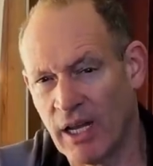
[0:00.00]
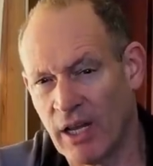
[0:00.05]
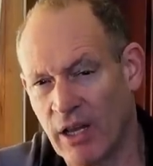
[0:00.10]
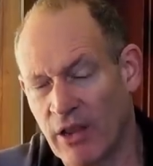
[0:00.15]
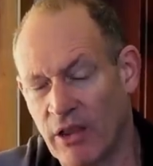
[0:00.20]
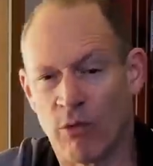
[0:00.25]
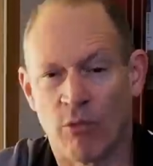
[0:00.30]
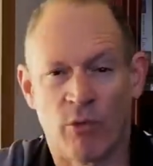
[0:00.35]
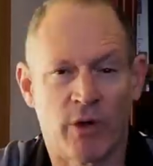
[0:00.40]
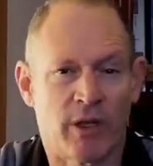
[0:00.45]

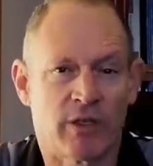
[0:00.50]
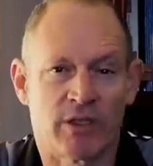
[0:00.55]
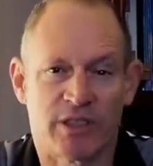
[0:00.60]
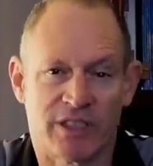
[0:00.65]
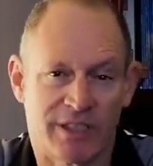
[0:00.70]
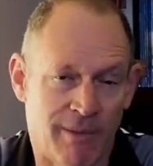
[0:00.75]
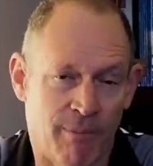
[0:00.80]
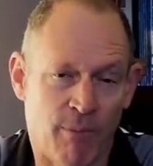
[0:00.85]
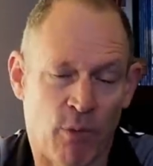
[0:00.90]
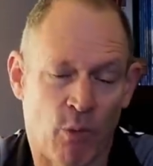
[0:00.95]
The real
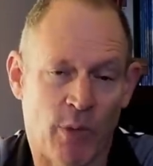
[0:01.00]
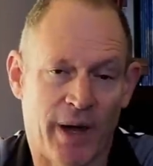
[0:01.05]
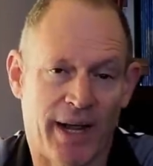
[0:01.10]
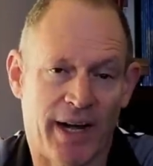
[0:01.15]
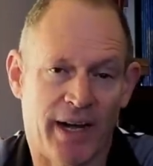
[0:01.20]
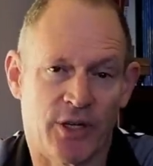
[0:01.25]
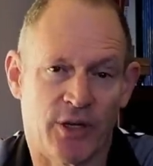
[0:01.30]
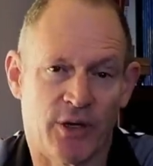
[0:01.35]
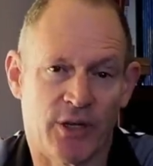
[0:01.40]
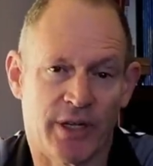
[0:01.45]
simple way
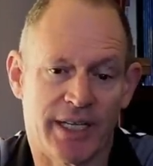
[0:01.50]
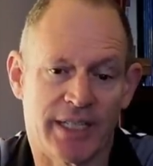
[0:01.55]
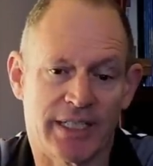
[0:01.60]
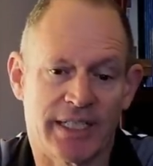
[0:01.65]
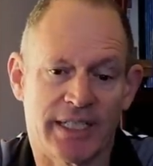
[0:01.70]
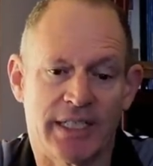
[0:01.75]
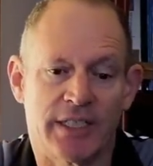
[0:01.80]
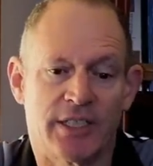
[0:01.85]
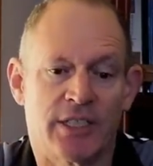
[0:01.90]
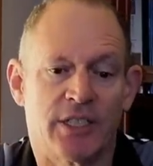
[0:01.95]
to do this
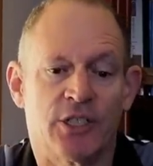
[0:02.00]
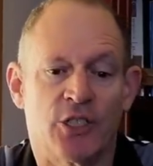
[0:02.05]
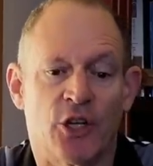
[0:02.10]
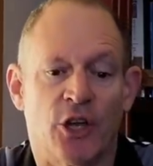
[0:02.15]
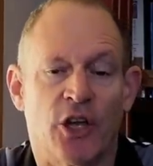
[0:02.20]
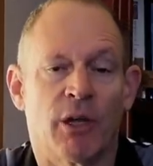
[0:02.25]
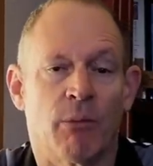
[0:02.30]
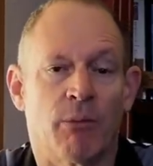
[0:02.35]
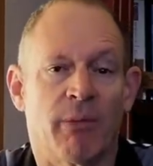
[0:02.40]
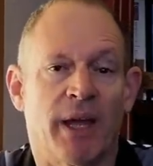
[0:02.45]
is to
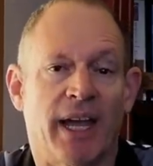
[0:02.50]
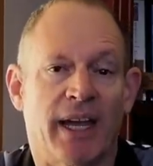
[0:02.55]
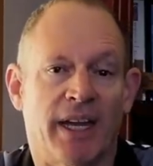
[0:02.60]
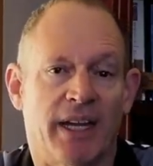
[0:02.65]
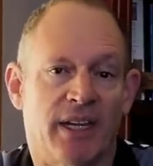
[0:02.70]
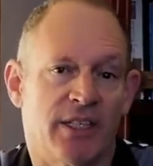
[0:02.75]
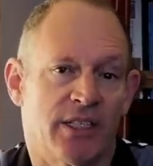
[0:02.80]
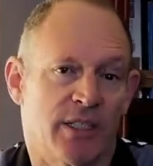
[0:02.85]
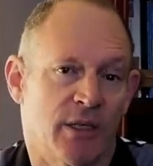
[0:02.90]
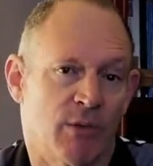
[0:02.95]
turn it back
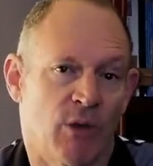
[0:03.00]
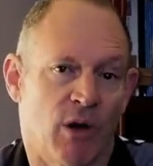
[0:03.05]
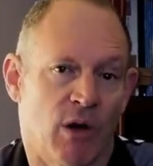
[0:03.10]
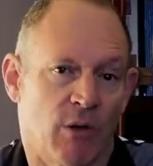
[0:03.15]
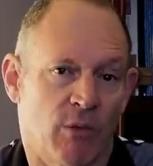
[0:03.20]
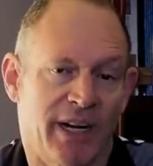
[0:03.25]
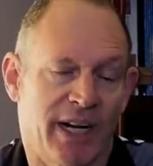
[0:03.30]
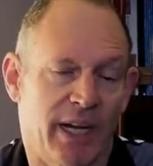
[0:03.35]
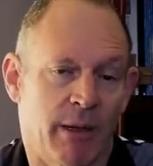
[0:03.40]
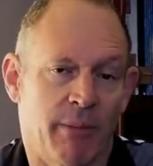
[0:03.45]
into
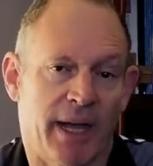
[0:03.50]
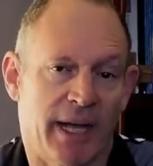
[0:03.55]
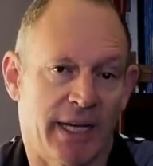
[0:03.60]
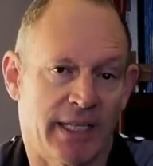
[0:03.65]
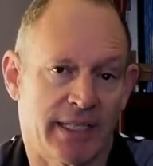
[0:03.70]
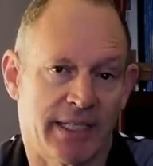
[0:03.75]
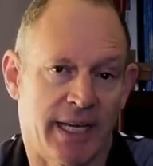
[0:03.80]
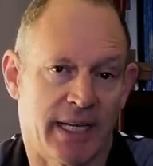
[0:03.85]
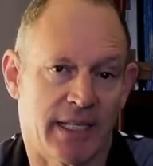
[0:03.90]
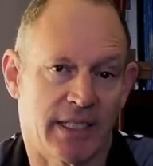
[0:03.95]
what really
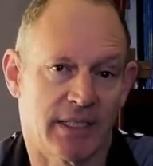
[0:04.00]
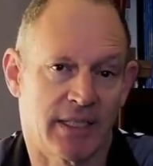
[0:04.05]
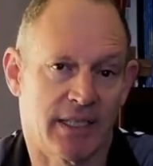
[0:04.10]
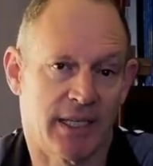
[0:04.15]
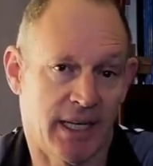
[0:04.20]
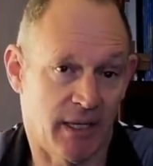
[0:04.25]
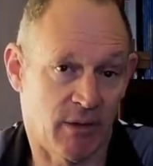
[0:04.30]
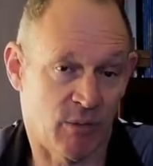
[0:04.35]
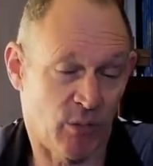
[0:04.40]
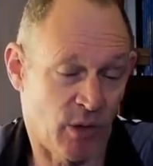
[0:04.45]
makes sense.
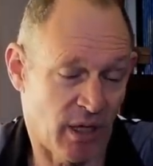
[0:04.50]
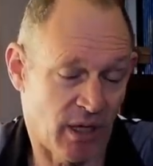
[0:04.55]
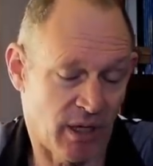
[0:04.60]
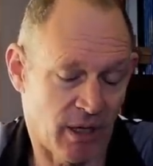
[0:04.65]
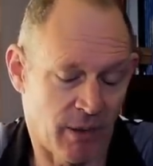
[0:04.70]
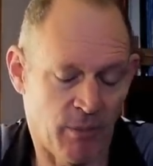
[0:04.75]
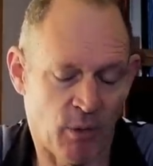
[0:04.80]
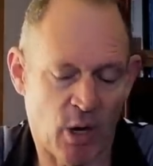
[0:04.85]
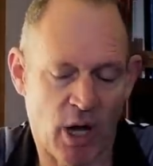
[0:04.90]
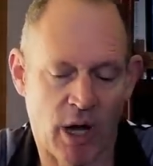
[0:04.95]
In
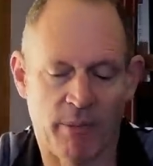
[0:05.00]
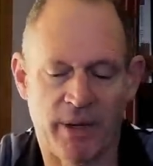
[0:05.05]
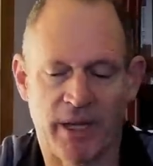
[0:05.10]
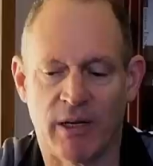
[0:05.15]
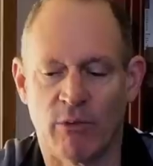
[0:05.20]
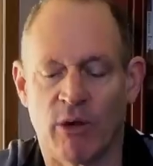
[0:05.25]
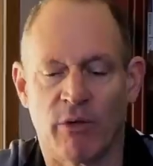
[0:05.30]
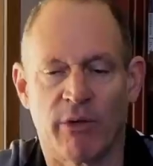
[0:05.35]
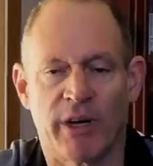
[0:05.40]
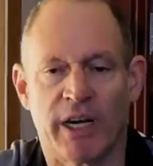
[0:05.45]
my
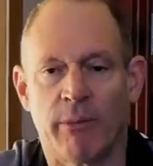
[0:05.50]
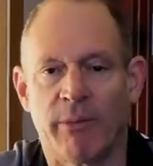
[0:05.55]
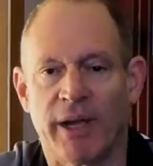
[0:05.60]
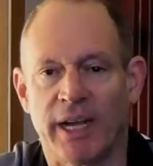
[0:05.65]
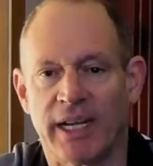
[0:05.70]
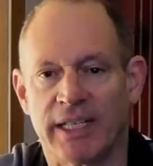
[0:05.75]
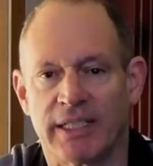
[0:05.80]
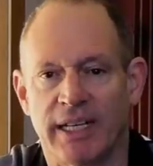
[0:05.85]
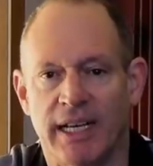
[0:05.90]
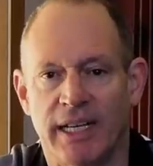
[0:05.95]
opinion, what really
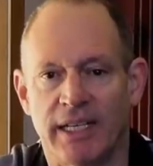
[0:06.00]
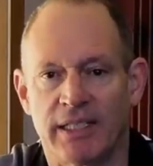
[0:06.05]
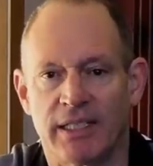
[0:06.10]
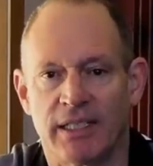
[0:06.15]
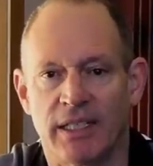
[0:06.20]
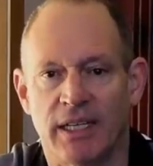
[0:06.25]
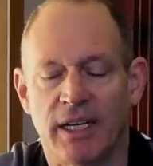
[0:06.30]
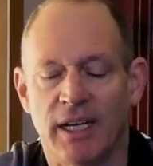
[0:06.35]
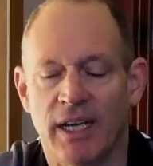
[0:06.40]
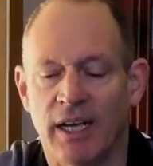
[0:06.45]
makes
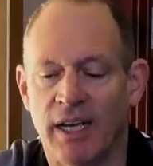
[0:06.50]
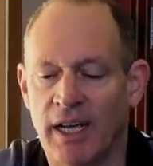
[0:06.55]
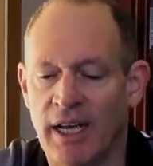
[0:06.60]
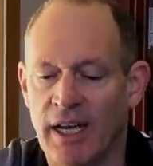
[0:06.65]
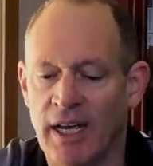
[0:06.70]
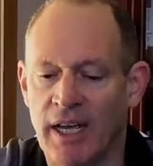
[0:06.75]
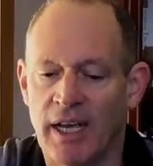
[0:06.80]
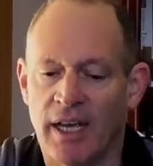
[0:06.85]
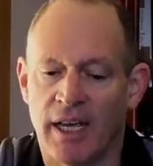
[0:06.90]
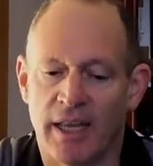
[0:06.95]
sense.
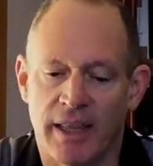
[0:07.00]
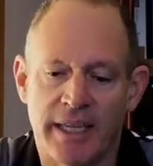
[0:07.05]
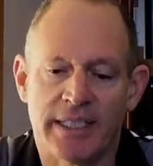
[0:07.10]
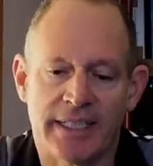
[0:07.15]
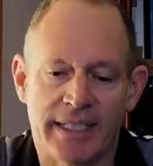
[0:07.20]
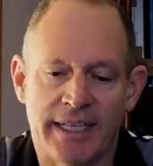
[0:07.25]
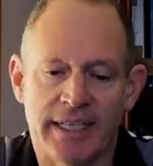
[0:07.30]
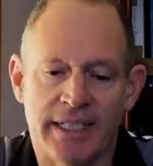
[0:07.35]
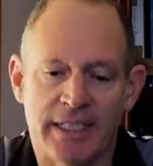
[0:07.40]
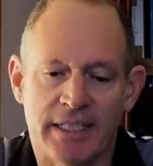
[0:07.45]

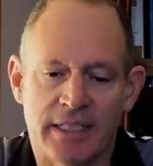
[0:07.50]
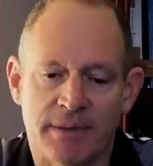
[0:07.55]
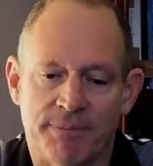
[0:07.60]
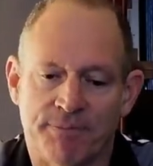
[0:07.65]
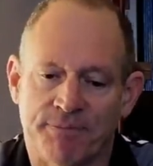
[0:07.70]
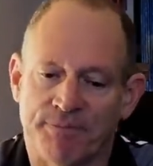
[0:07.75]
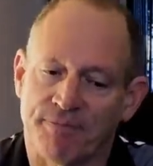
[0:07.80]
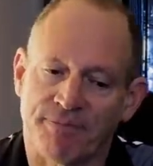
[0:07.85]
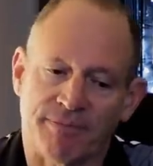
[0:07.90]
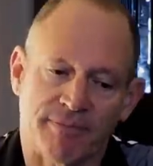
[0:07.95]
This is
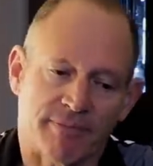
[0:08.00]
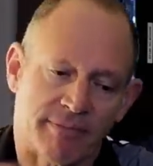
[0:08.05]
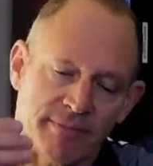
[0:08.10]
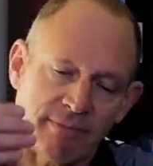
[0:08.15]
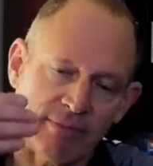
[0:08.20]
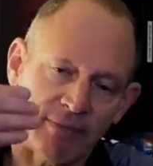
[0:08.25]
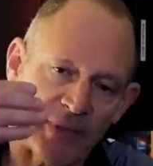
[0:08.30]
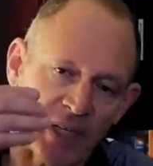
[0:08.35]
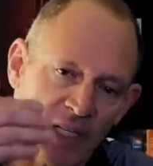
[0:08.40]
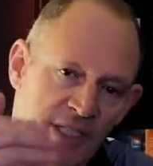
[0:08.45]

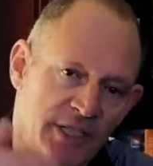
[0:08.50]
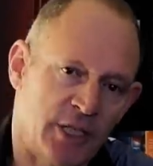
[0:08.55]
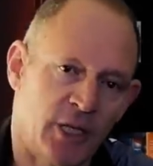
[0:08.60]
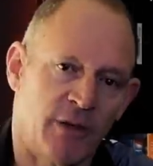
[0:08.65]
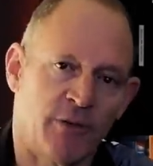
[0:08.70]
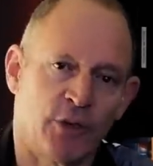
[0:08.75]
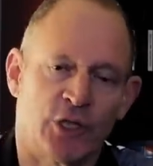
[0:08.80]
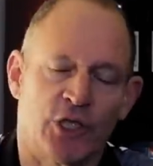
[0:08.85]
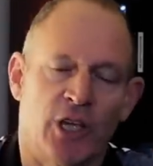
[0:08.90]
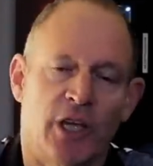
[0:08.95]

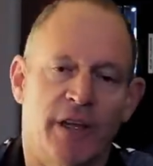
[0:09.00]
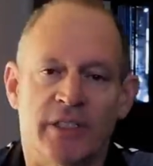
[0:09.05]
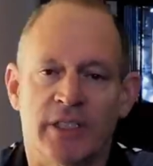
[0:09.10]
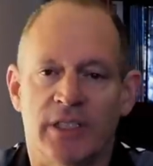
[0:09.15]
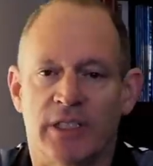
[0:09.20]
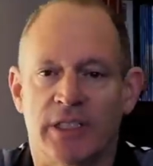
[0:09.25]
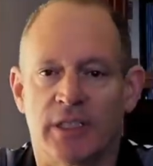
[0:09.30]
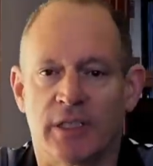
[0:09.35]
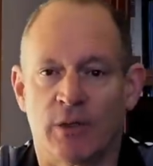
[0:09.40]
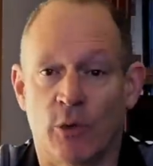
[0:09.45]
civil
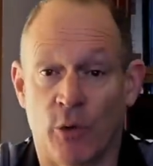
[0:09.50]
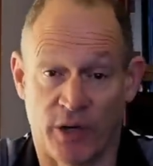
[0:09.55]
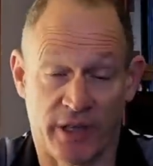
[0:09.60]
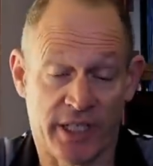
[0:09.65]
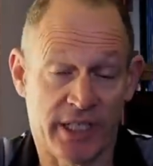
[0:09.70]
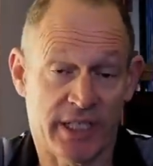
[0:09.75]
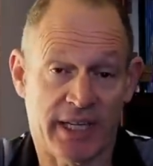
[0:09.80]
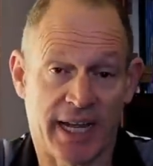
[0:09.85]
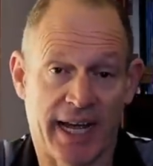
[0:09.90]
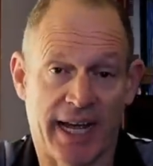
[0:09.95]
servants, or in
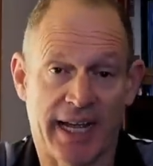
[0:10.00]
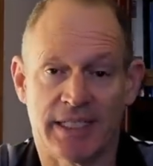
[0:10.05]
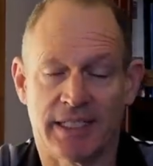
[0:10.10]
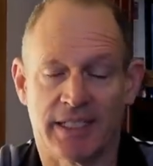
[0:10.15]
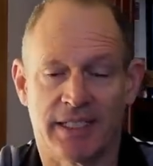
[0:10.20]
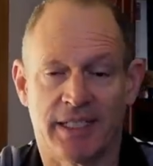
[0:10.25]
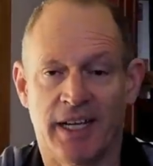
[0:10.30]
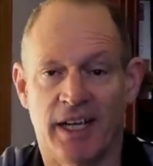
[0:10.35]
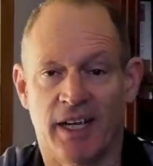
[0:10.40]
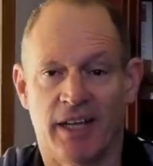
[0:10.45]
this
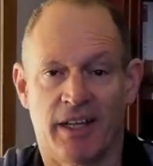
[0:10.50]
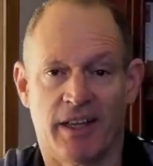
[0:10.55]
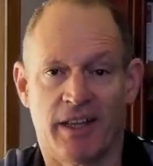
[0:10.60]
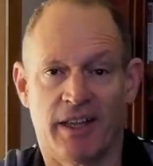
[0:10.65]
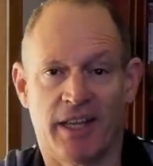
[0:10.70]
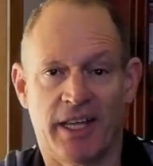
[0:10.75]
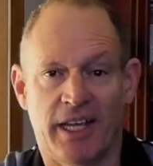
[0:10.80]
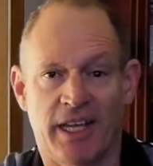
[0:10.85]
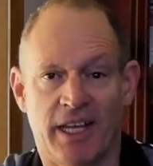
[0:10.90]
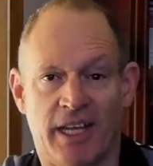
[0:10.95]
case,
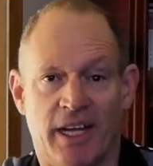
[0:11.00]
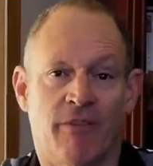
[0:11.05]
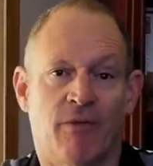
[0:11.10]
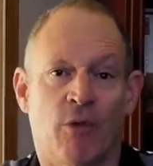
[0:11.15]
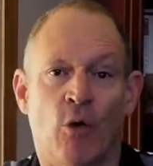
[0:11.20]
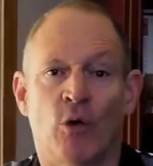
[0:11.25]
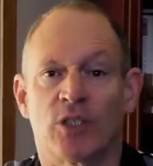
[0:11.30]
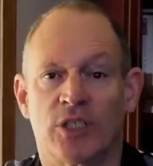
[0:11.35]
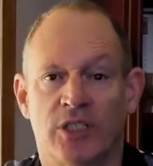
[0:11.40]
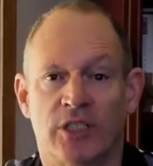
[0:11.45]
the
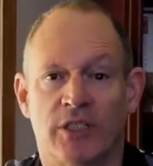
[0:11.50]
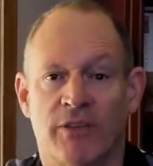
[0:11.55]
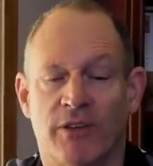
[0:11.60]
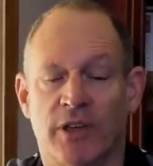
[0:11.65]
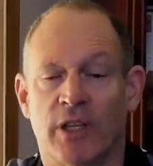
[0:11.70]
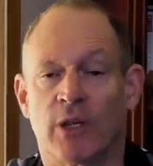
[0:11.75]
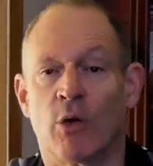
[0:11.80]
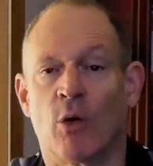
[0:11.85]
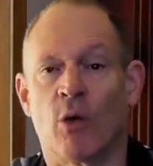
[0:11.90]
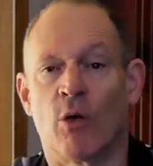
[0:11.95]
enforcers of
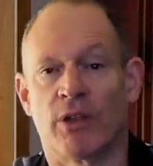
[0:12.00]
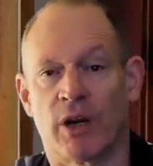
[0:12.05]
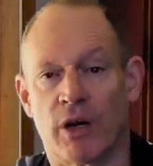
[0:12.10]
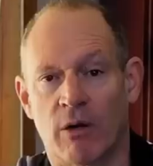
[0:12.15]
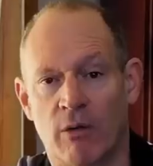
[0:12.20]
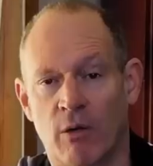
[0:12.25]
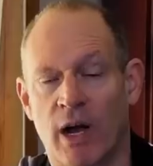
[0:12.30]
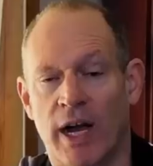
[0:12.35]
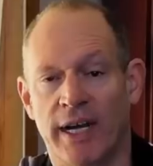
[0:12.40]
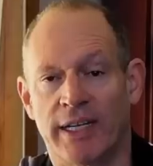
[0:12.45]
the law that
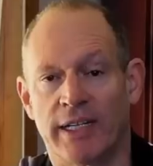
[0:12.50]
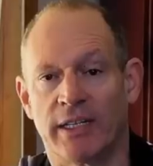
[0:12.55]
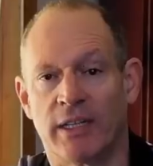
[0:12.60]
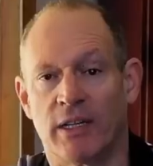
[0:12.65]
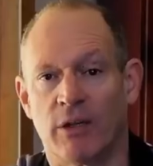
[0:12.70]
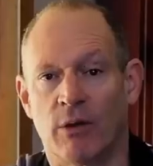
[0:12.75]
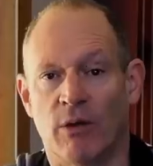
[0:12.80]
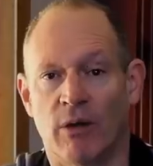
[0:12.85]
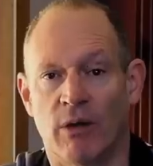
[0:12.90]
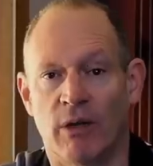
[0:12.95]
are writing the
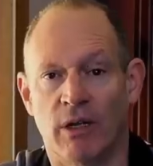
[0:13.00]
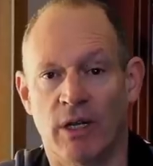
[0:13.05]
law.